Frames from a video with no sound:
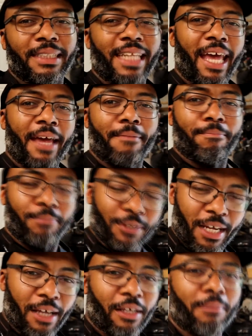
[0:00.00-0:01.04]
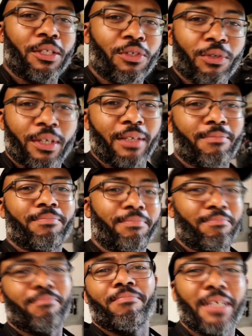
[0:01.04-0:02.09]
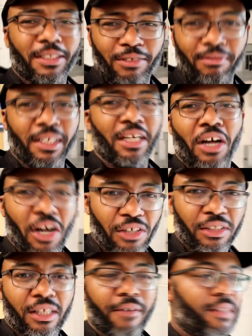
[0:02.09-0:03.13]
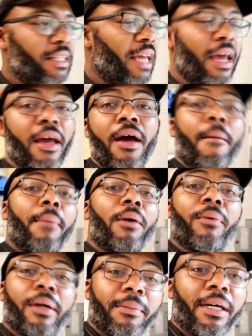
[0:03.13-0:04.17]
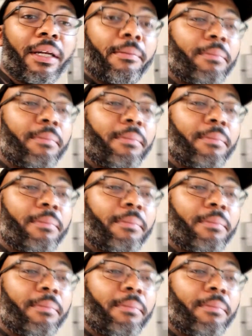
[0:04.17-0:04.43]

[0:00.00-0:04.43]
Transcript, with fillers: today we're not going to be doing much of any car stuff today, but what I'm going to